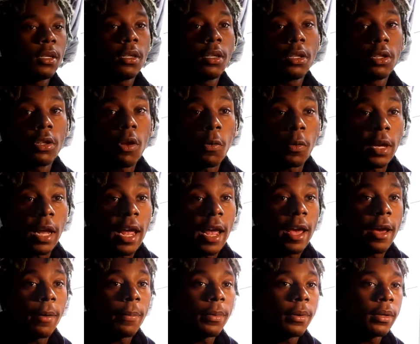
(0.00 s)
No cap.
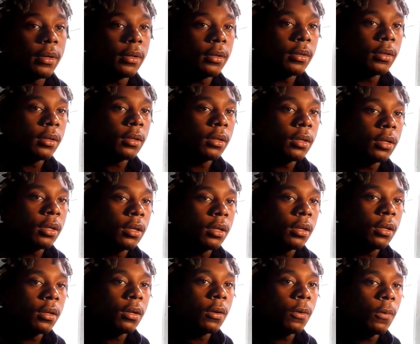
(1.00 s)

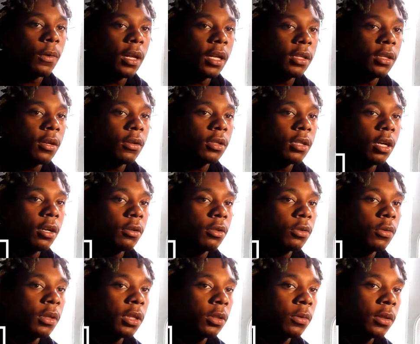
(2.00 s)
When I told y'all the
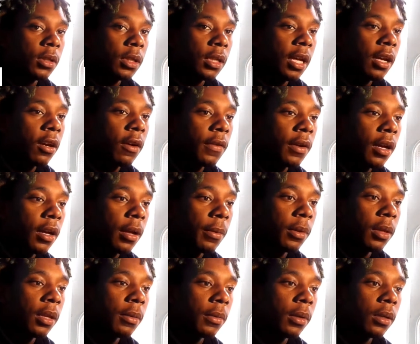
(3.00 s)
2020 takeover, y'all ain't believe
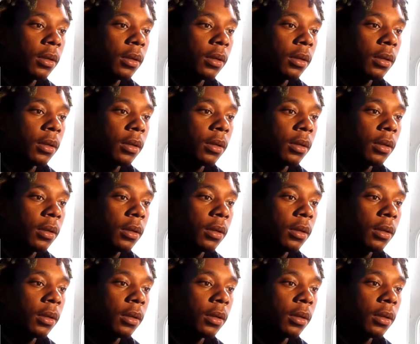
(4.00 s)
me.